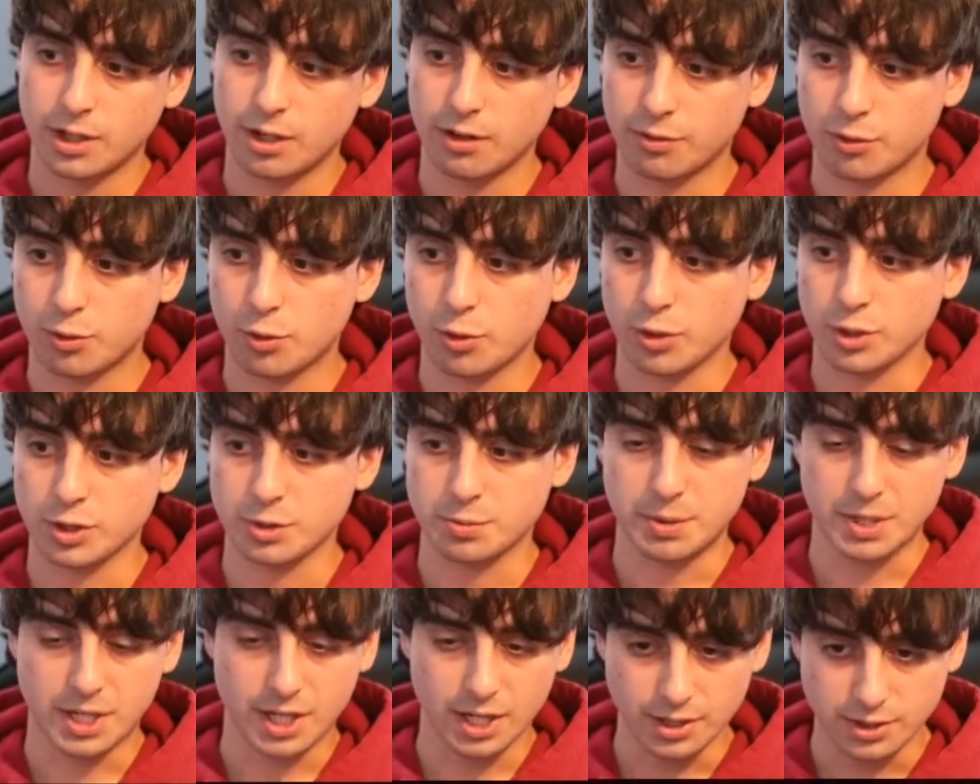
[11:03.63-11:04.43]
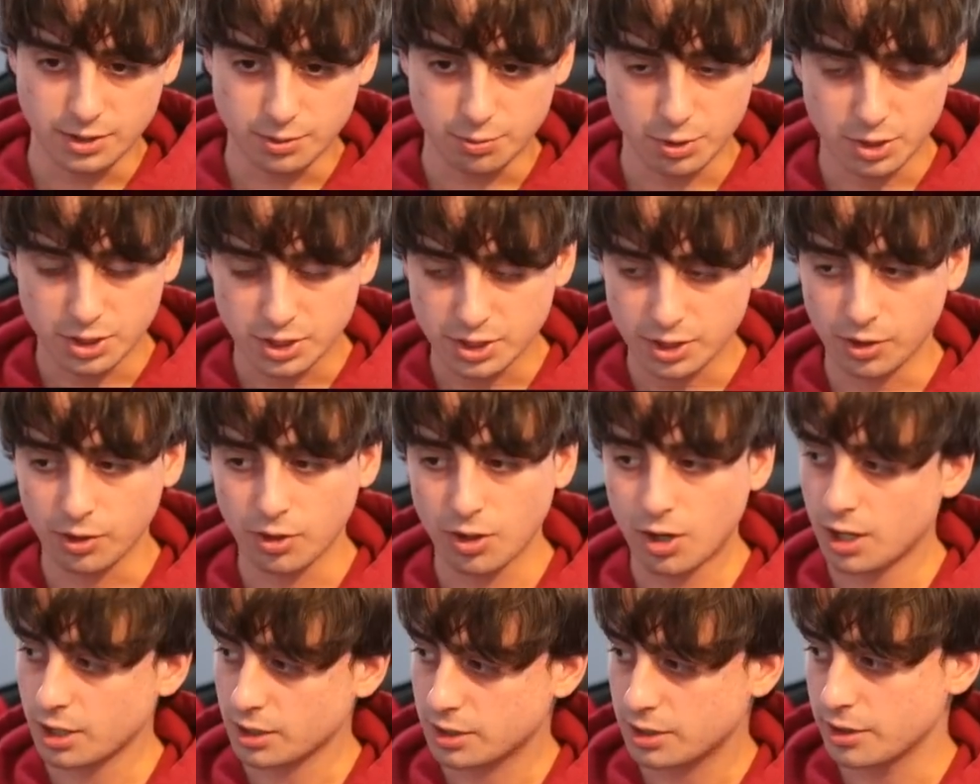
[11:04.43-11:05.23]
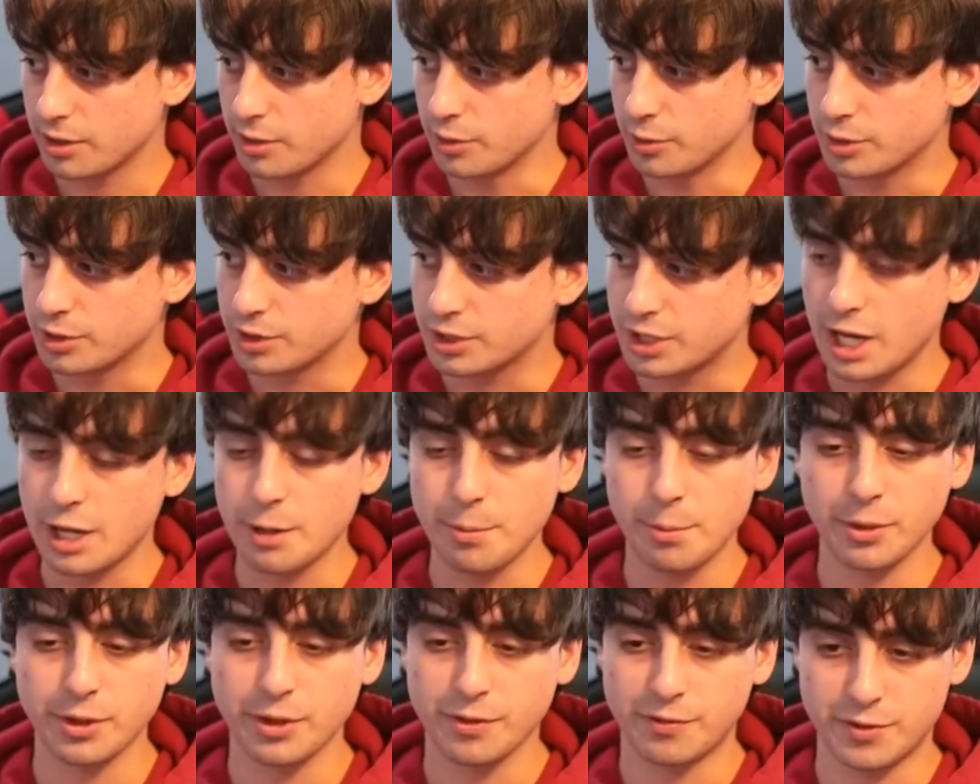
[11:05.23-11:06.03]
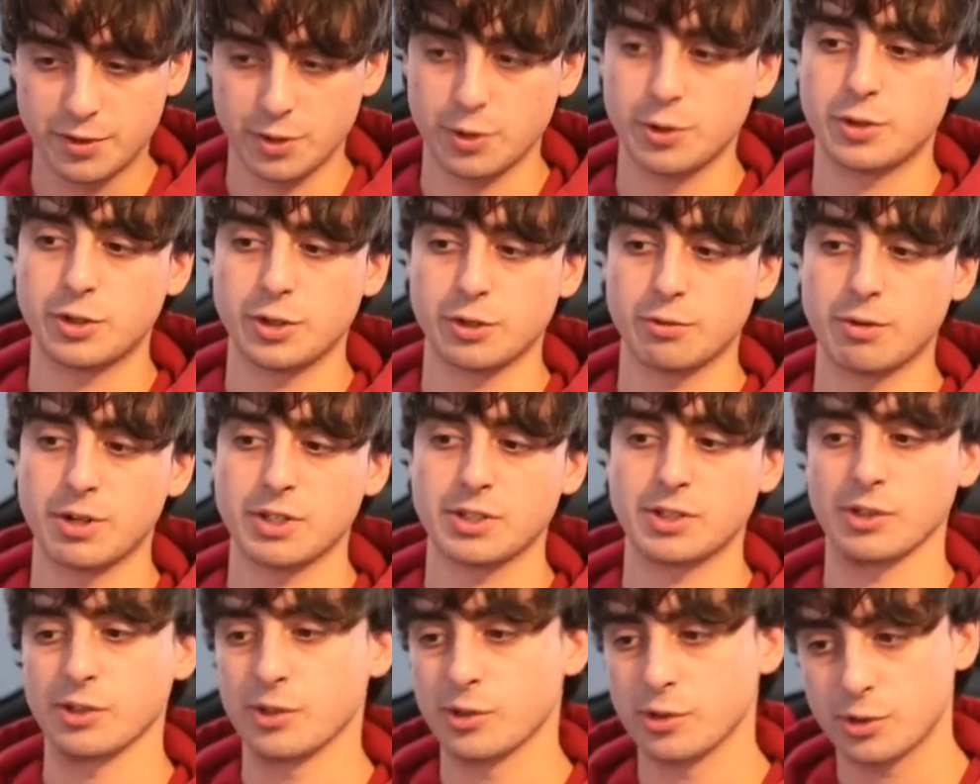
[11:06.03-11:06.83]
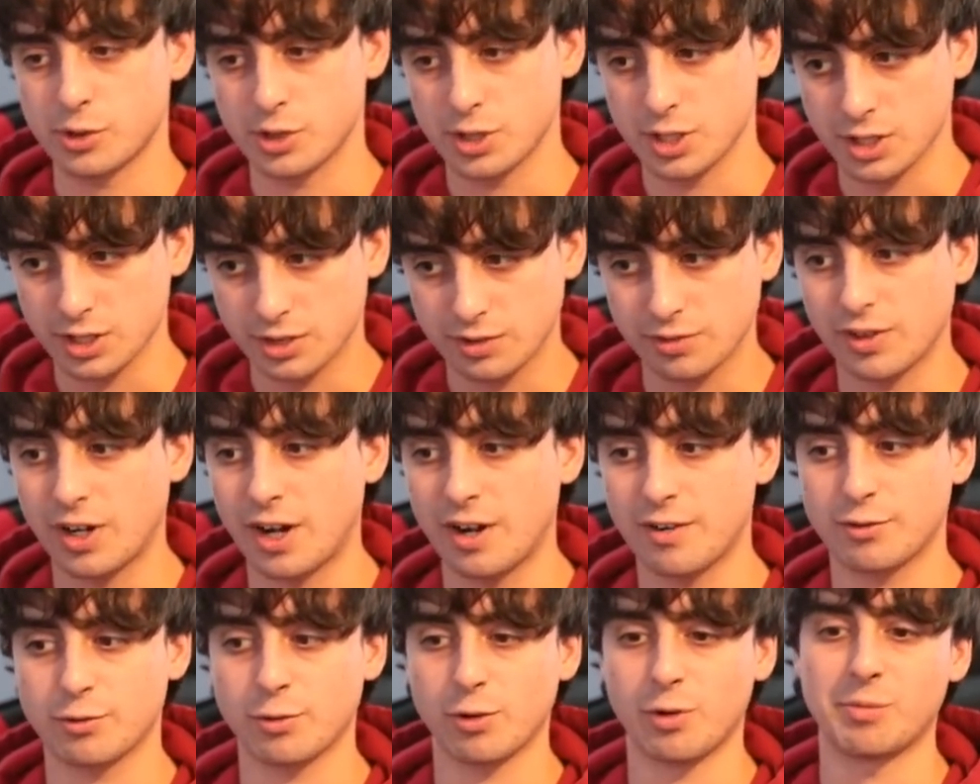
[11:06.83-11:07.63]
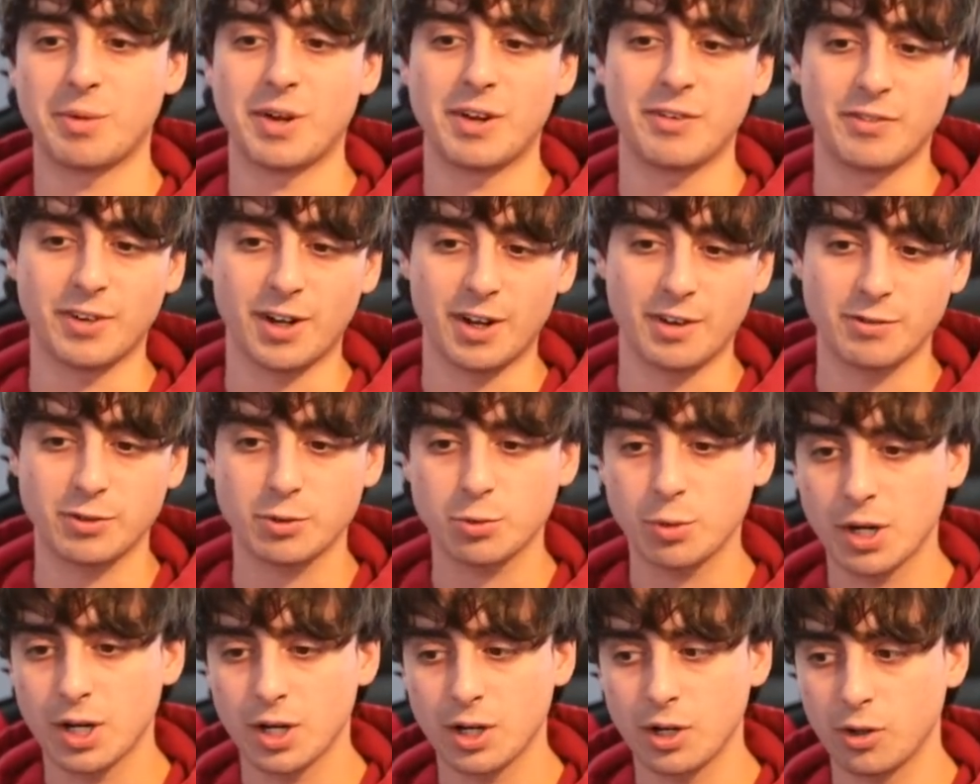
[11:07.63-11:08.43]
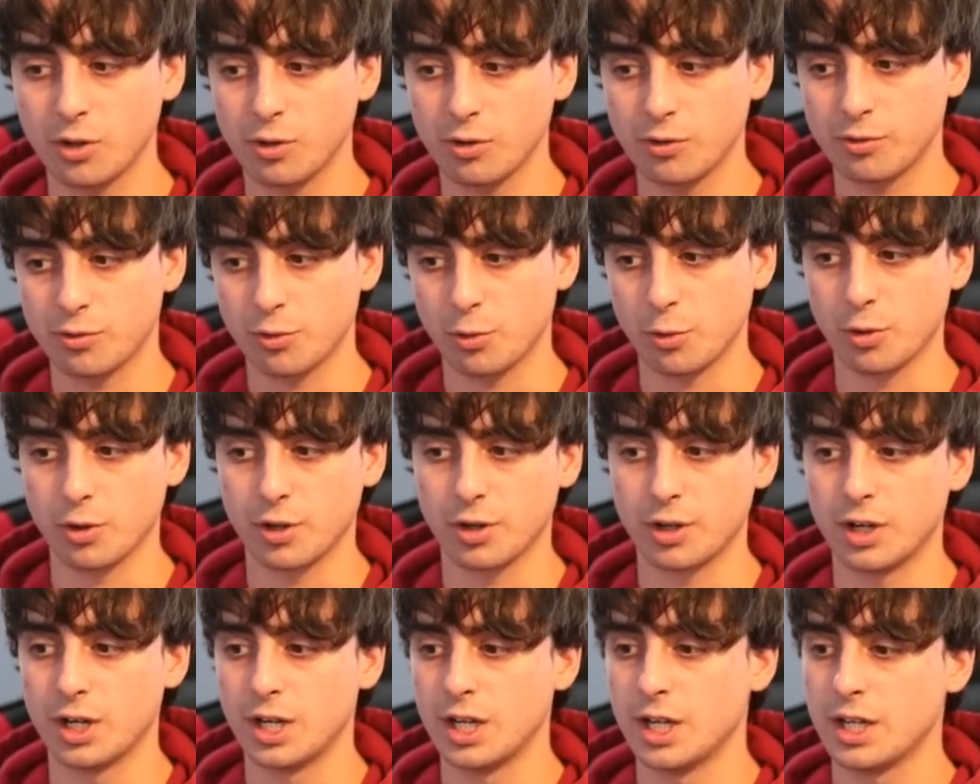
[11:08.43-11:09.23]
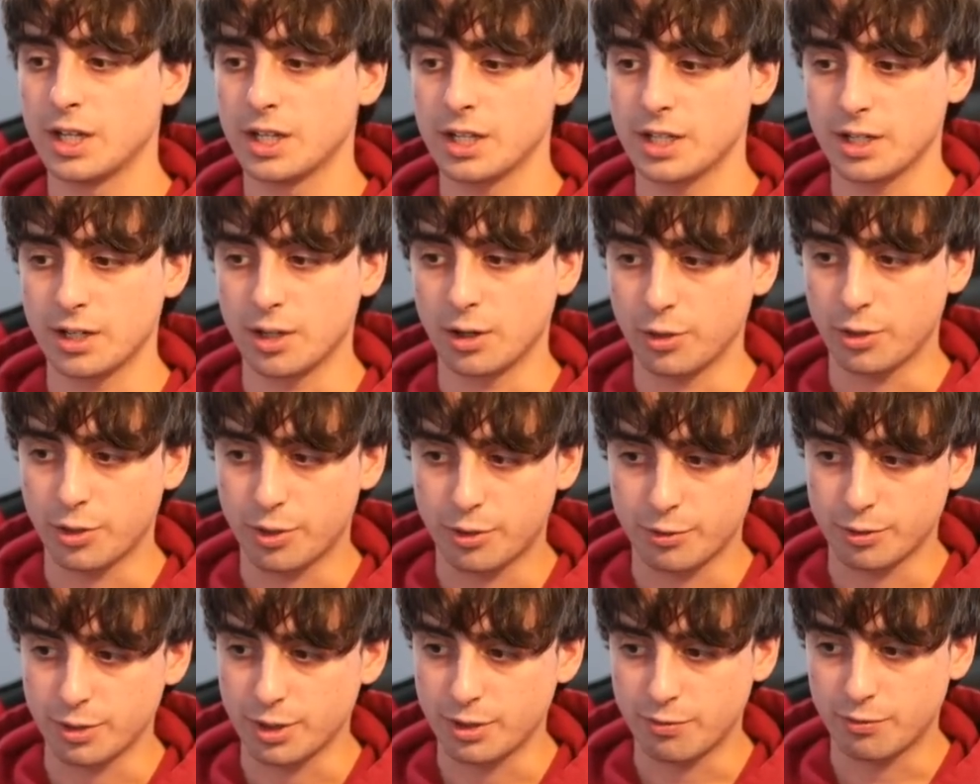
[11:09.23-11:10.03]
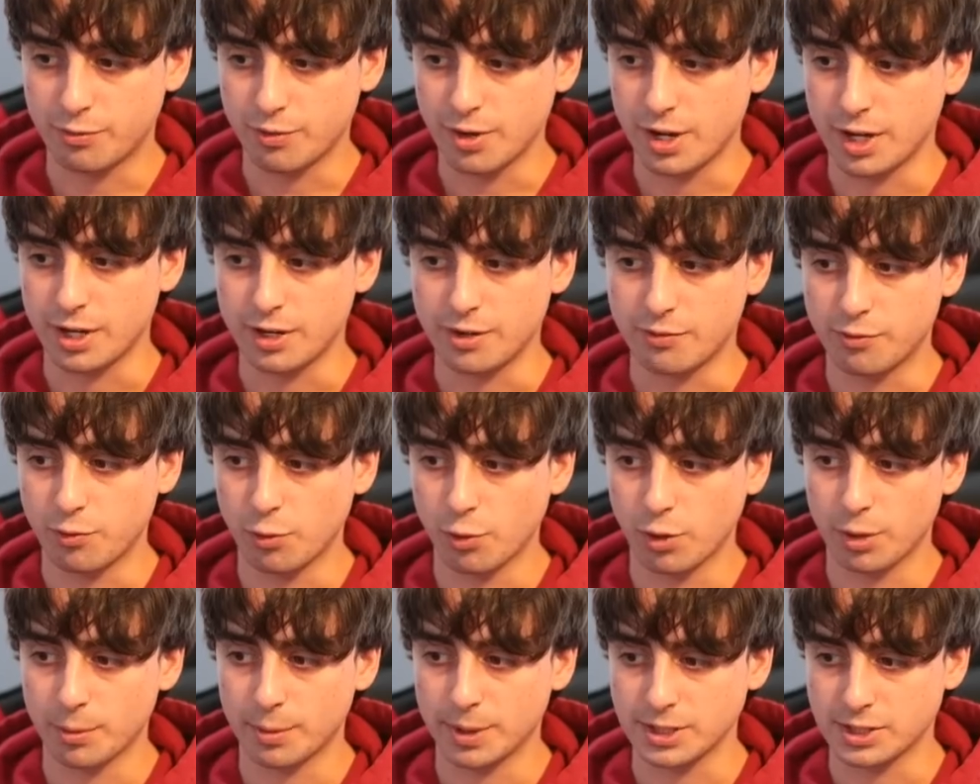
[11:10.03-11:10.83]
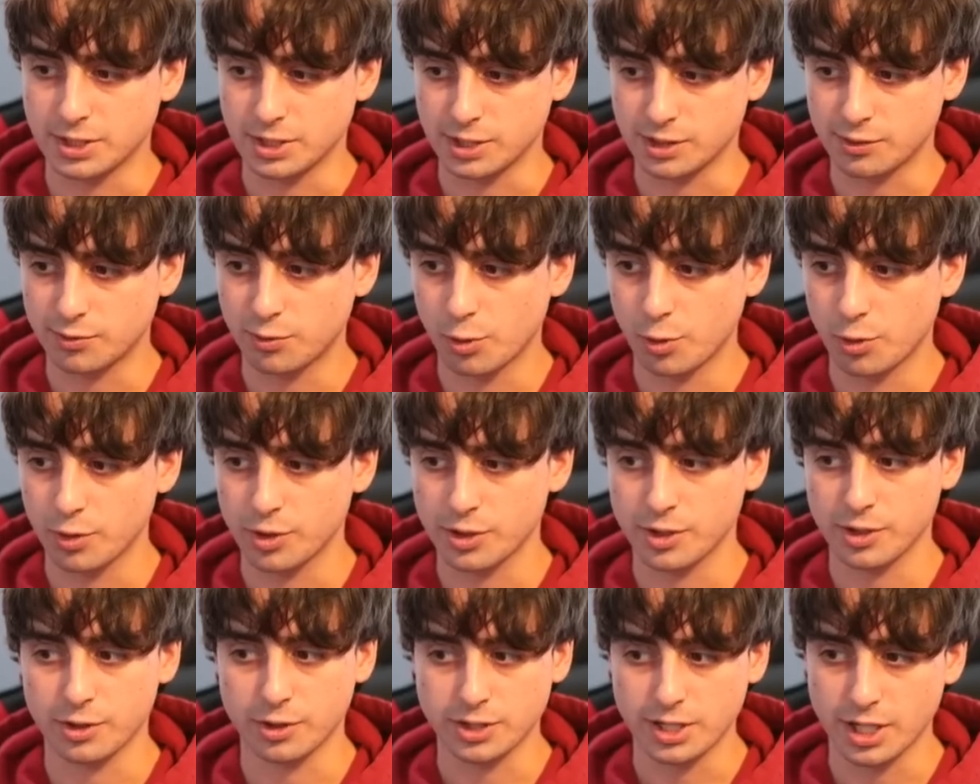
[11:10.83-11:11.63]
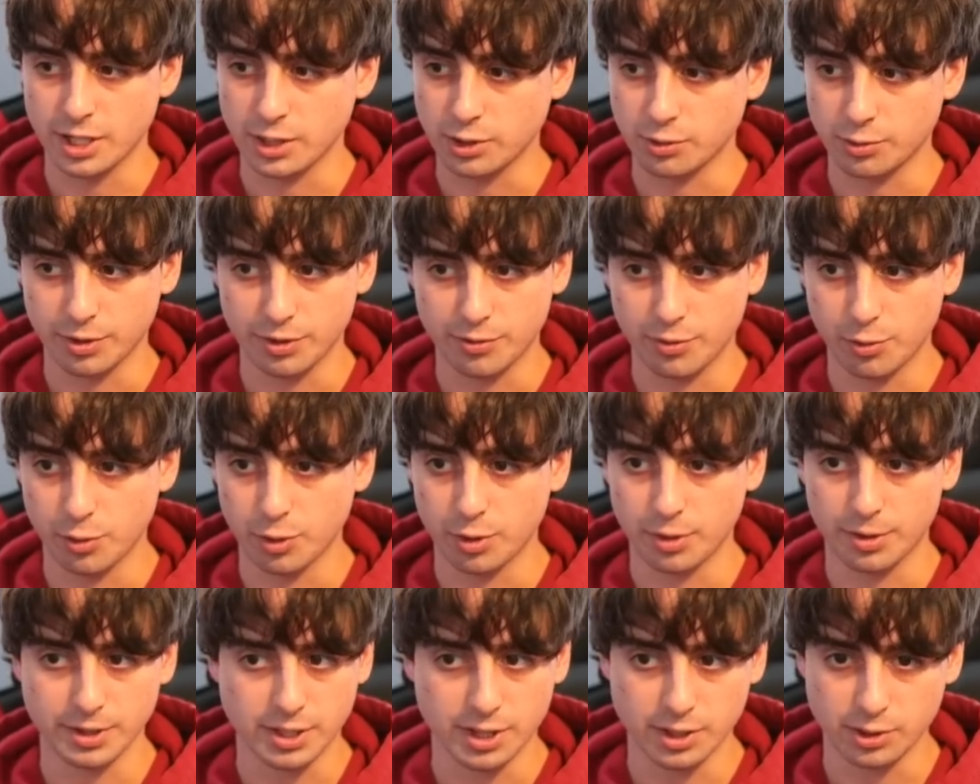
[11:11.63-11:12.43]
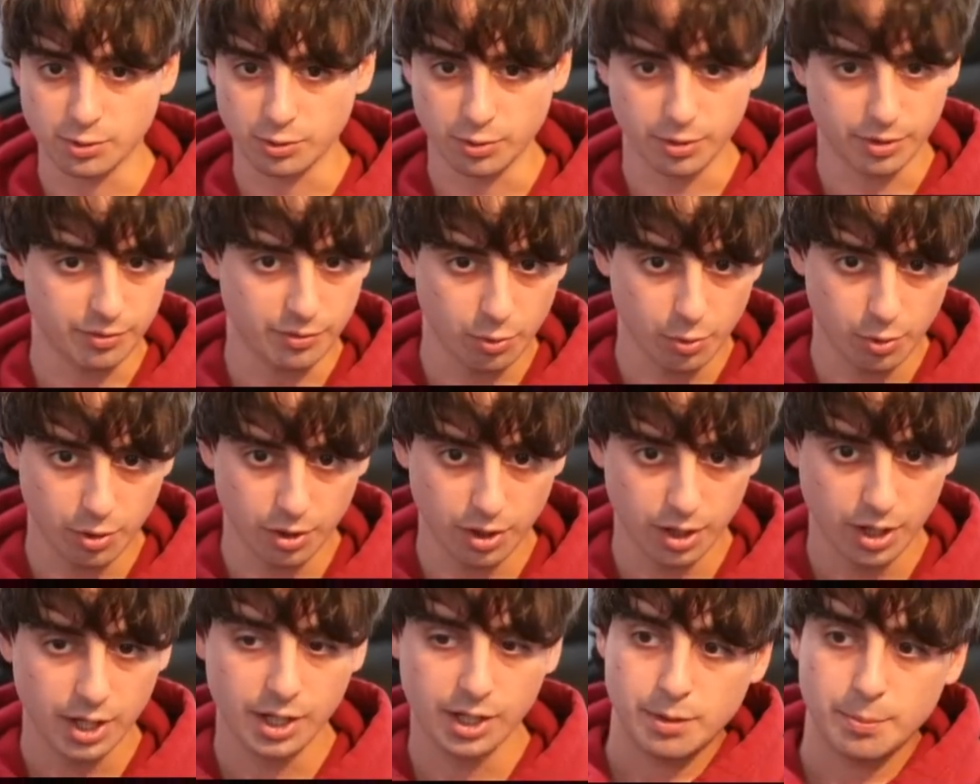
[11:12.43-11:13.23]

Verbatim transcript: of course, because we're still locked to those stable diffusion resolutions, 512 by 512 or, you know, 384 by 640 or 1024 by 1024.